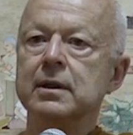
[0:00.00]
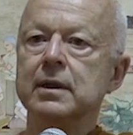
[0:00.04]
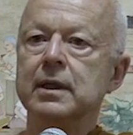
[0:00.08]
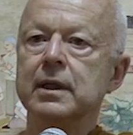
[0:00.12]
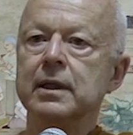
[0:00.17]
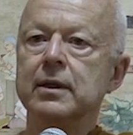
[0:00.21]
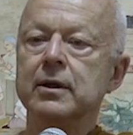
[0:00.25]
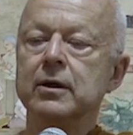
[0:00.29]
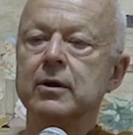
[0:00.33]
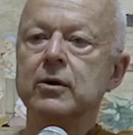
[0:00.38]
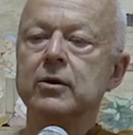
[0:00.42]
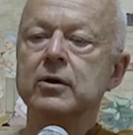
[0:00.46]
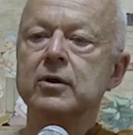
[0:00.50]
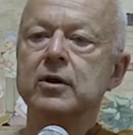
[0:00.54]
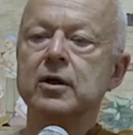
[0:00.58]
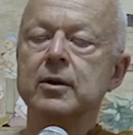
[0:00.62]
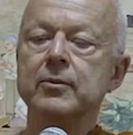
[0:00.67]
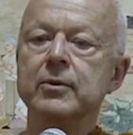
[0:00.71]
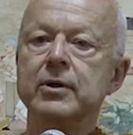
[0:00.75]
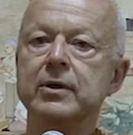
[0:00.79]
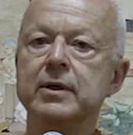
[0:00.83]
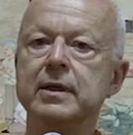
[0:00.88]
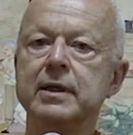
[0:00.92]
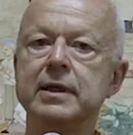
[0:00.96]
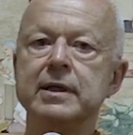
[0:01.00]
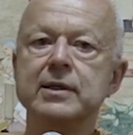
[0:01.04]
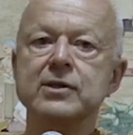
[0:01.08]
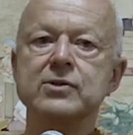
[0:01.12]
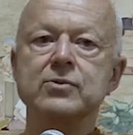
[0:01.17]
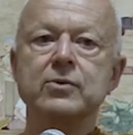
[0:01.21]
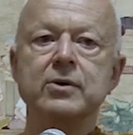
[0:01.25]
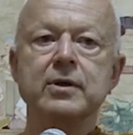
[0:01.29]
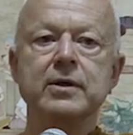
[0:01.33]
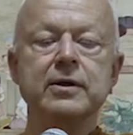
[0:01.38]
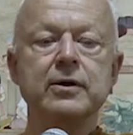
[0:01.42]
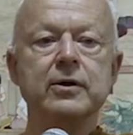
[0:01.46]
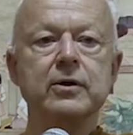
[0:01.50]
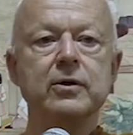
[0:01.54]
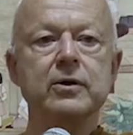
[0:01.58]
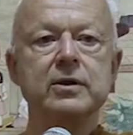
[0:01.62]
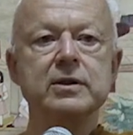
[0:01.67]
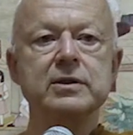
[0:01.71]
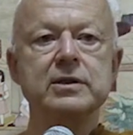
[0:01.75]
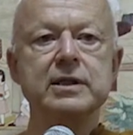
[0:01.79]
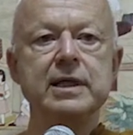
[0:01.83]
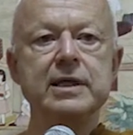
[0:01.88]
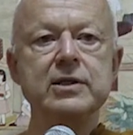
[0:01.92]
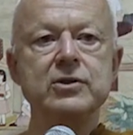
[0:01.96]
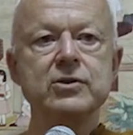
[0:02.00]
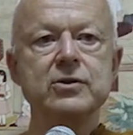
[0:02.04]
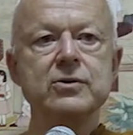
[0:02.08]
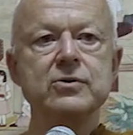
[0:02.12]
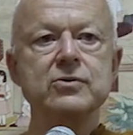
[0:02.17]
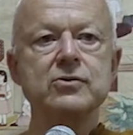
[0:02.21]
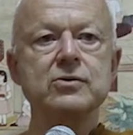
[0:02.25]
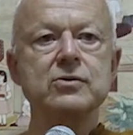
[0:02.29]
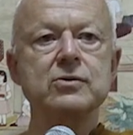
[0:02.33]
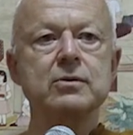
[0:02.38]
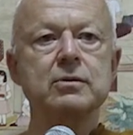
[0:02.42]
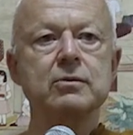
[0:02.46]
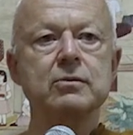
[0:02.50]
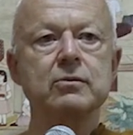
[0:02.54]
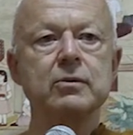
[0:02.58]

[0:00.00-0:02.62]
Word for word: And there are good communities where there are good teachers